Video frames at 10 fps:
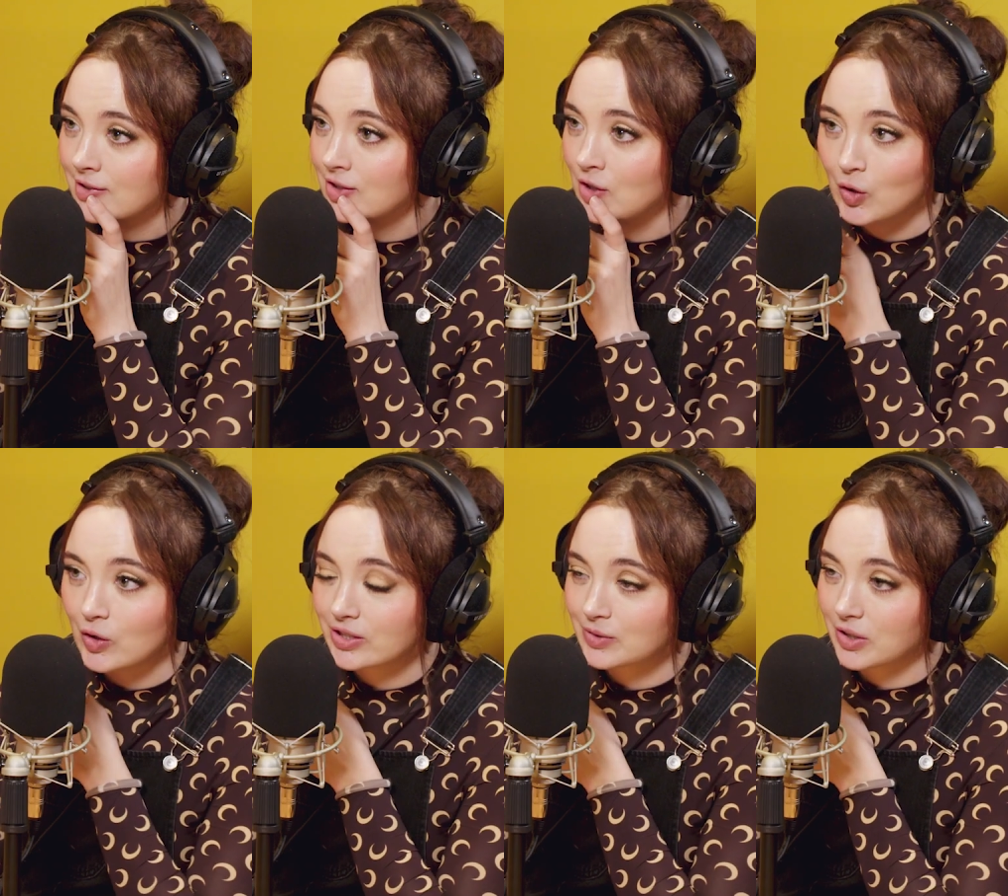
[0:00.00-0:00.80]
No,
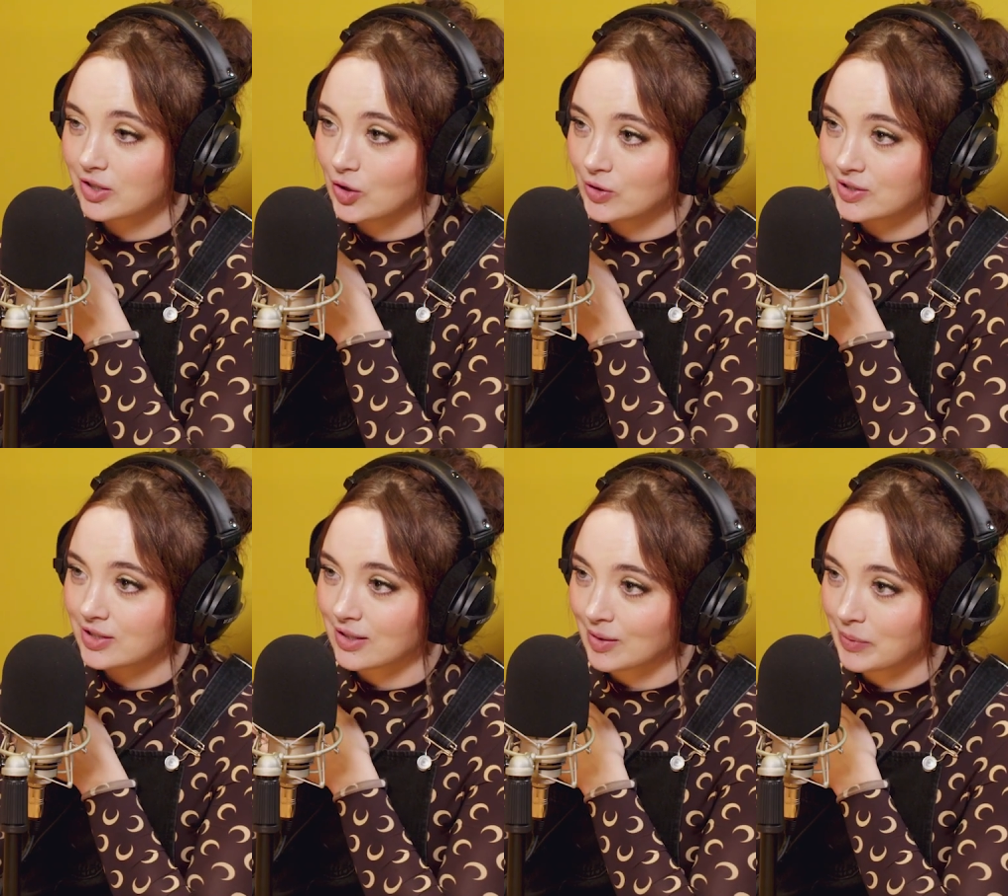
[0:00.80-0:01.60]
it's a
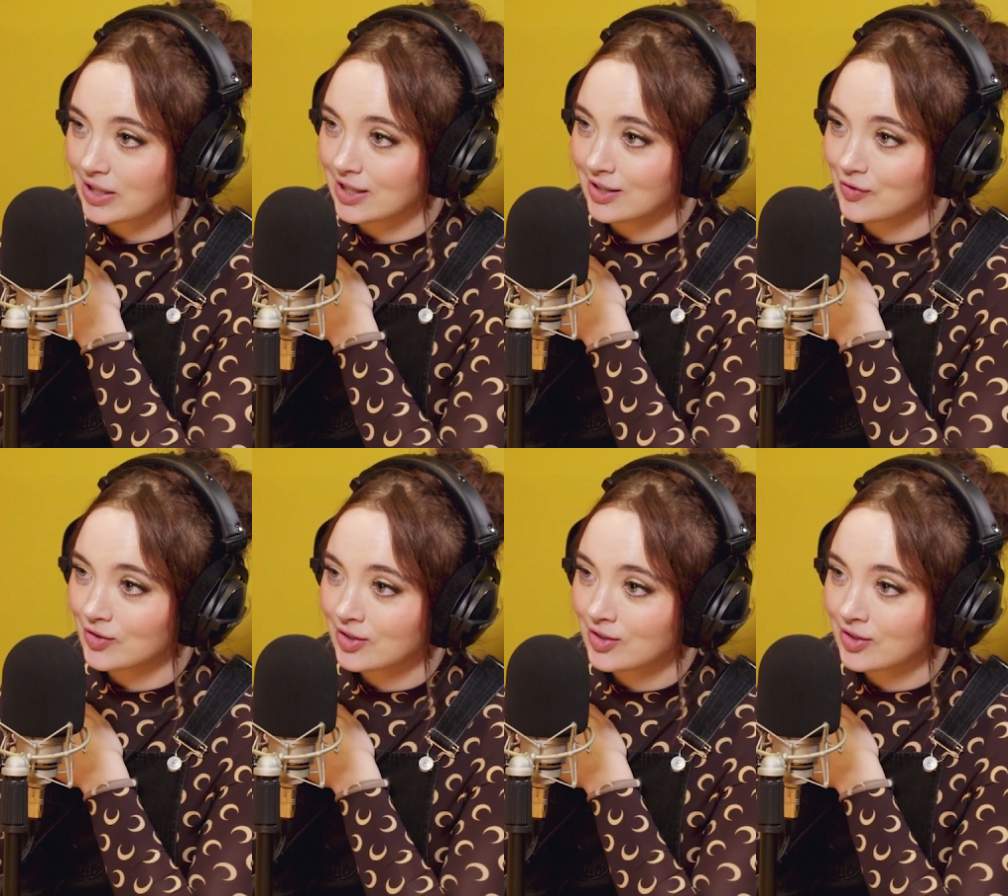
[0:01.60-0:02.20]
constant in my life.